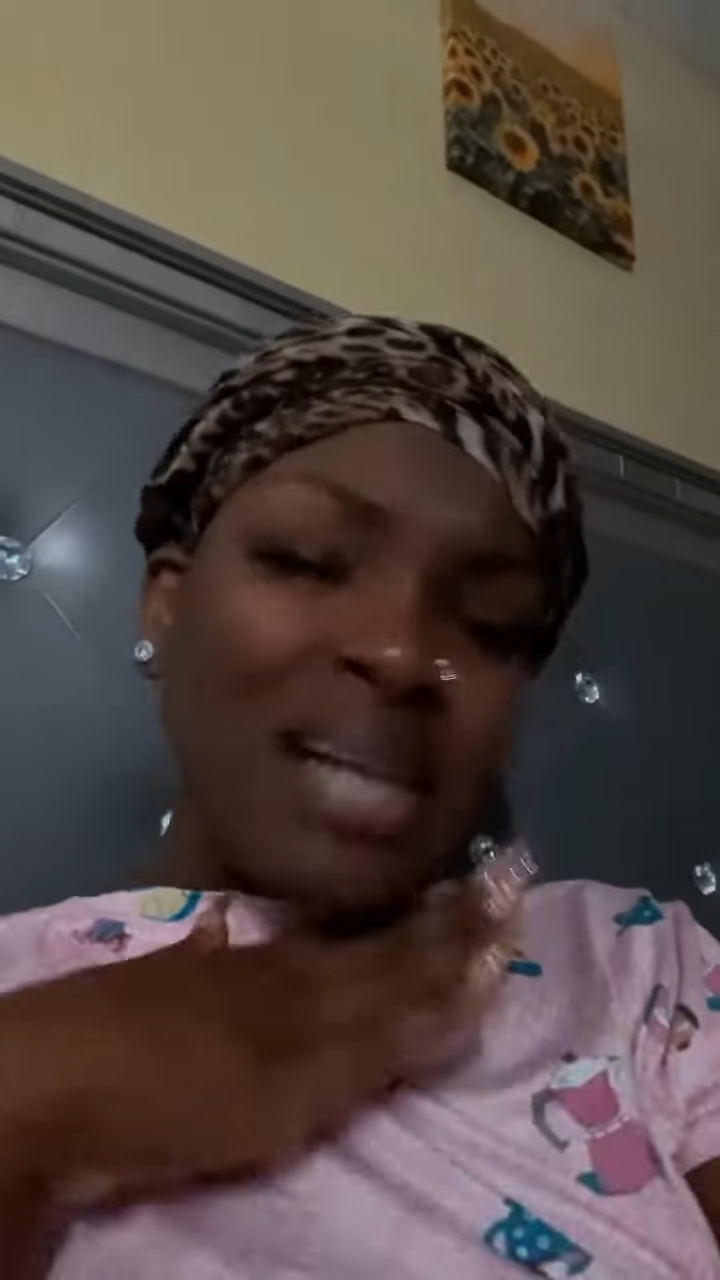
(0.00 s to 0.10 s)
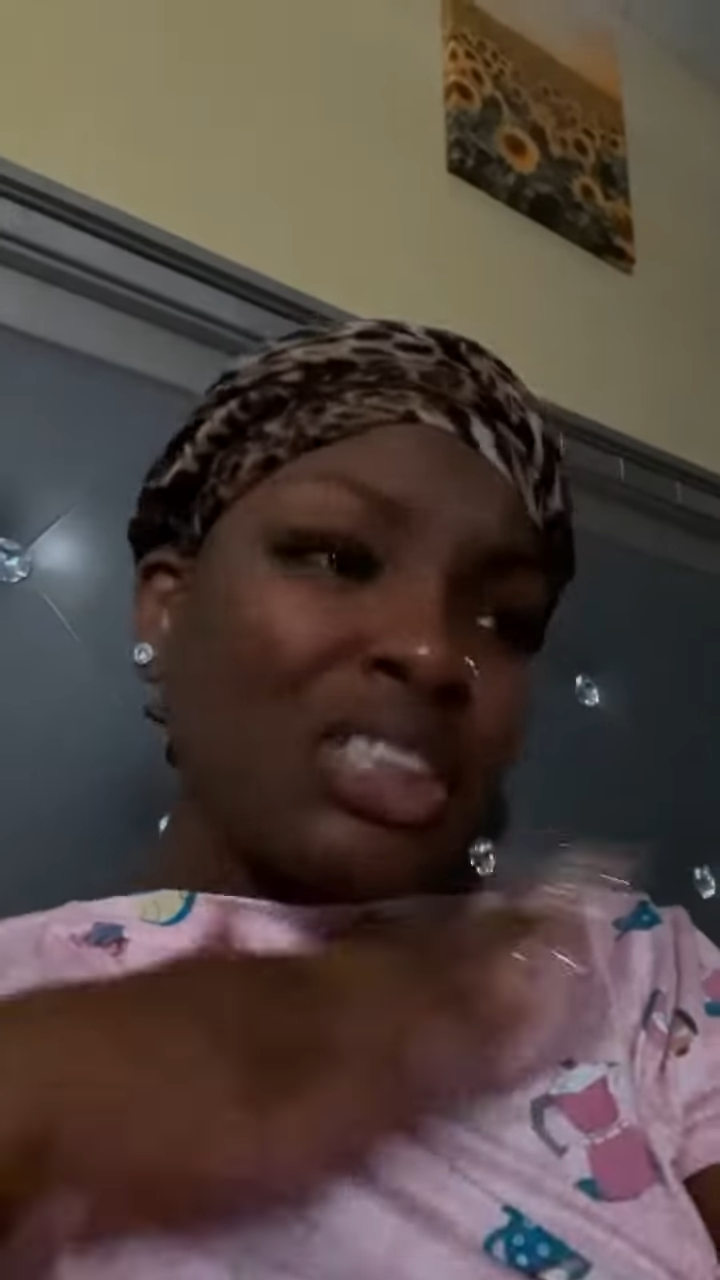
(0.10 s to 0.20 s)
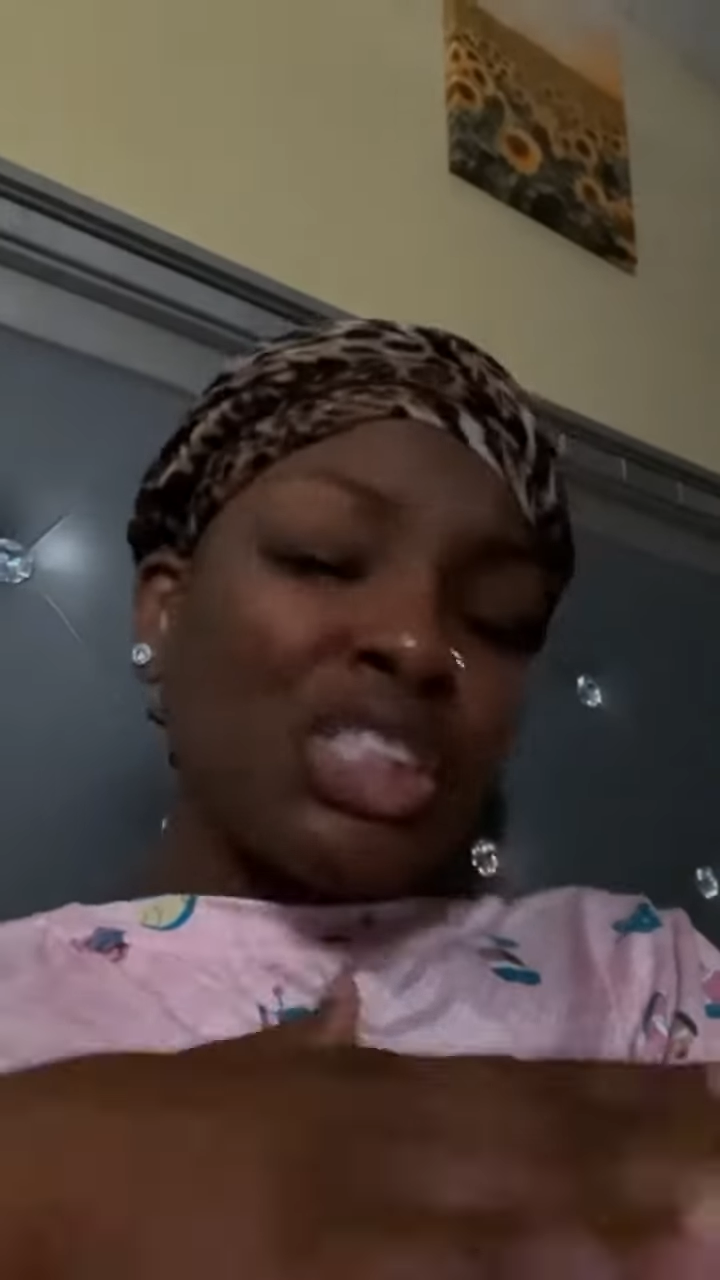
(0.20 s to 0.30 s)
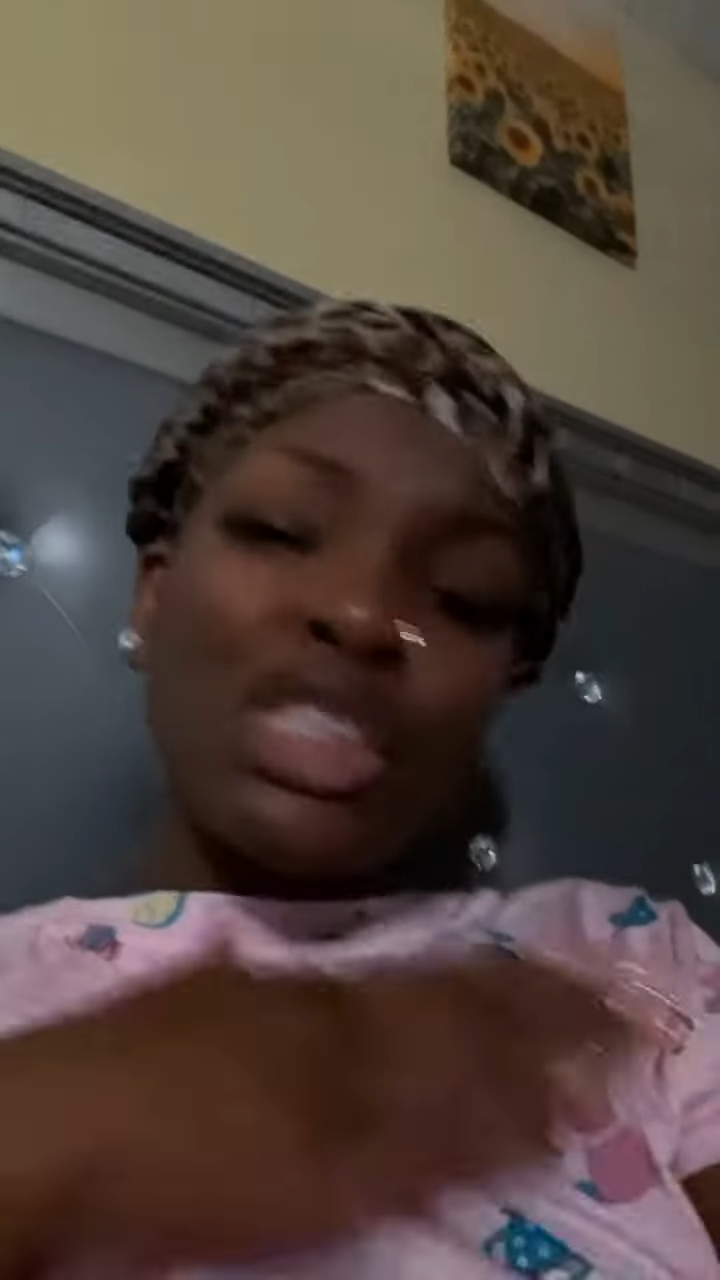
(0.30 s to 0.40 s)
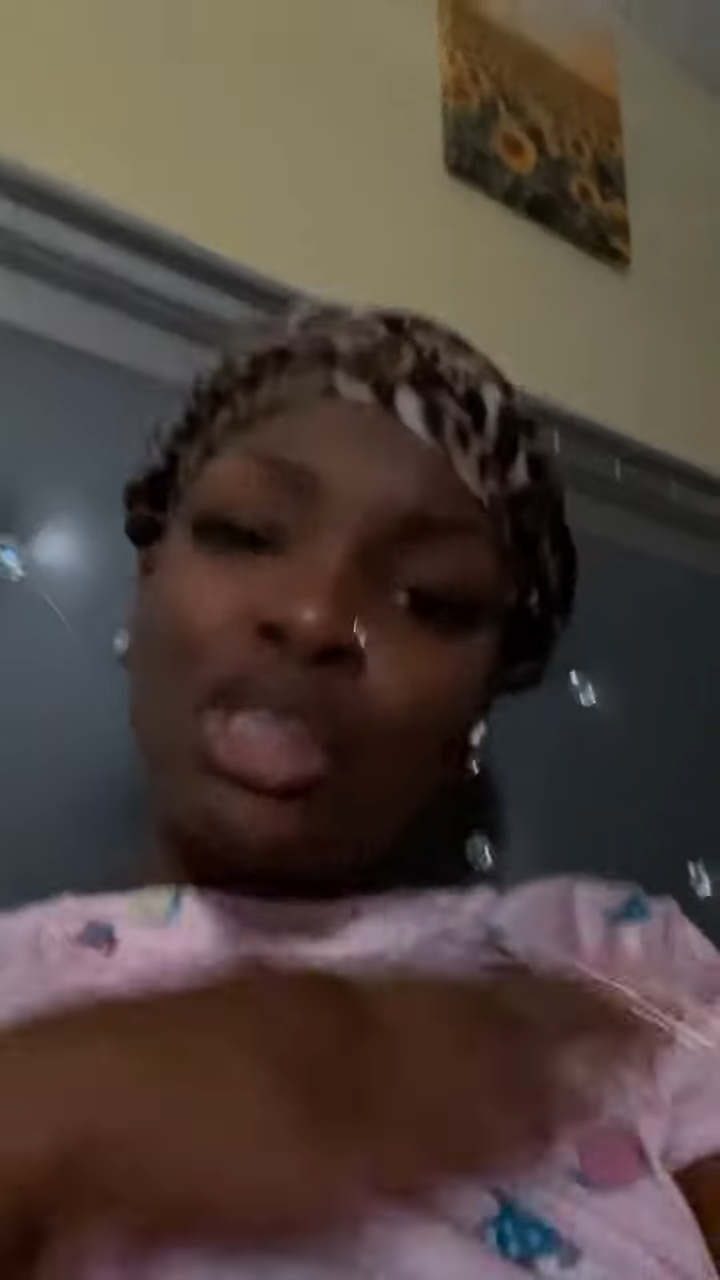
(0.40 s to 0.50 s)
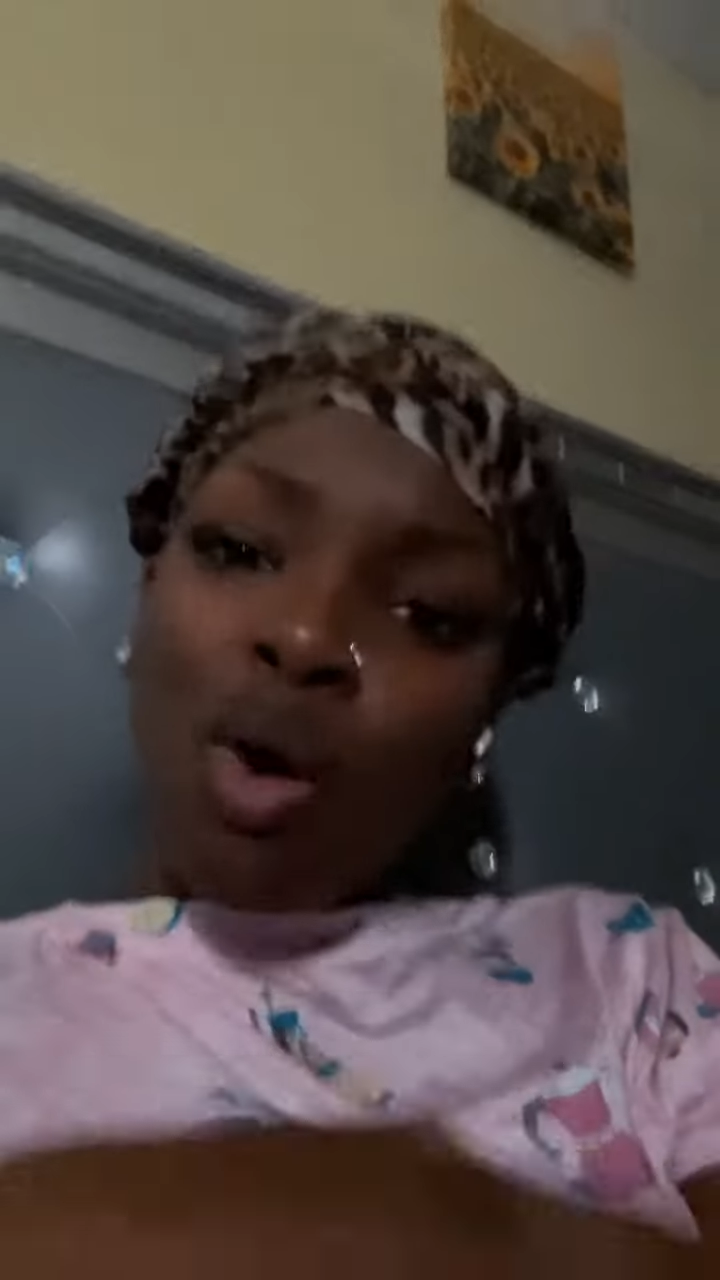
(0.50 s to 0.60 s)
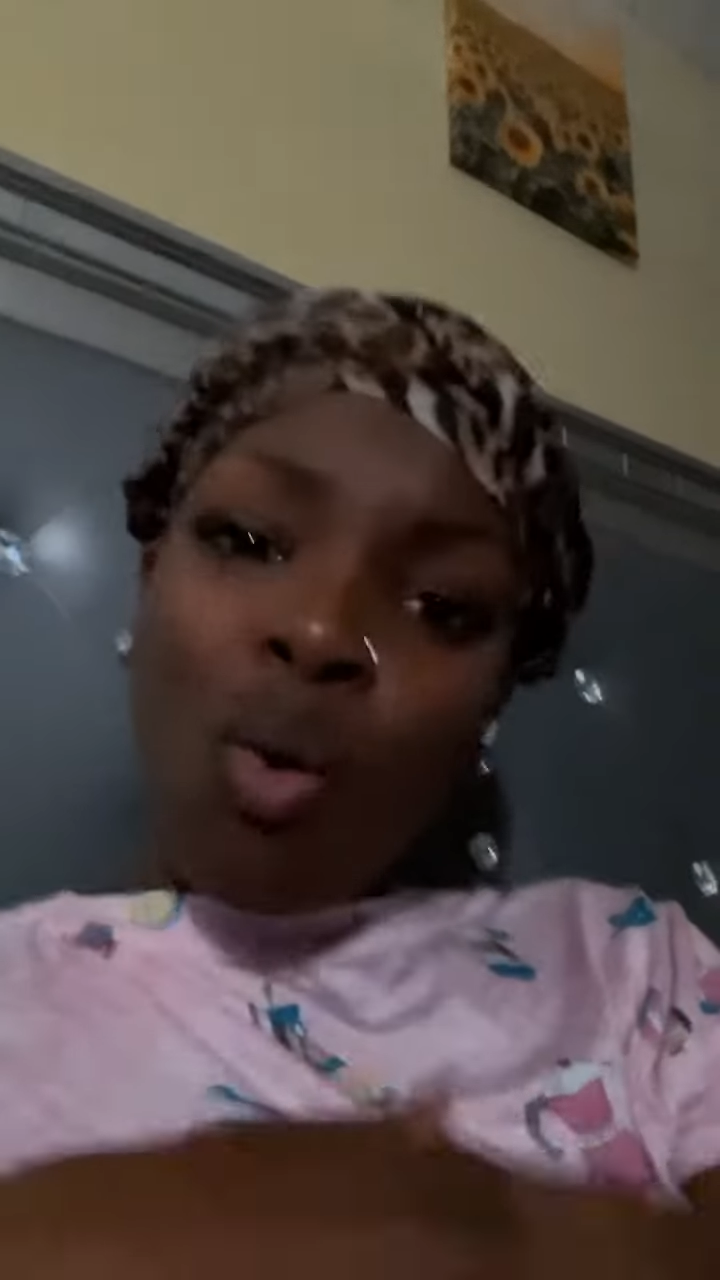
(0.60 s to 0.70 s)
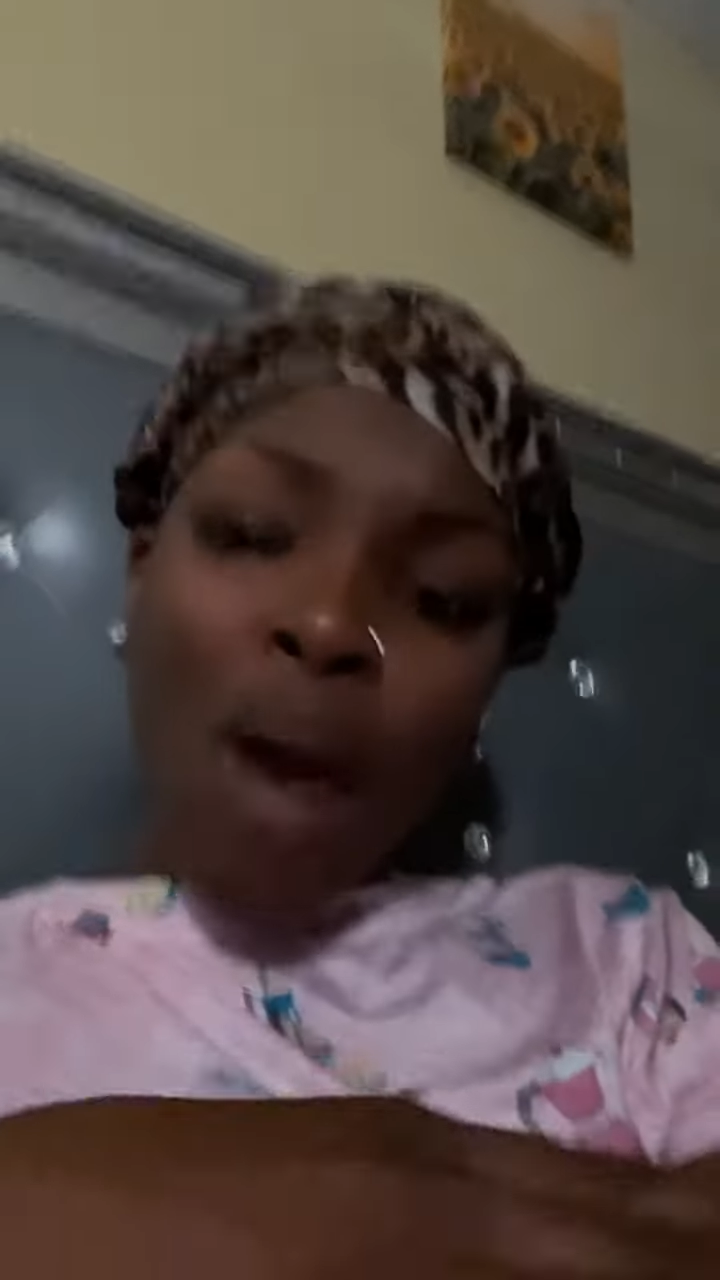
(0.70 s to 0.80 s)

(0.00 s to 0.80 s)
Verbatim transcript: just know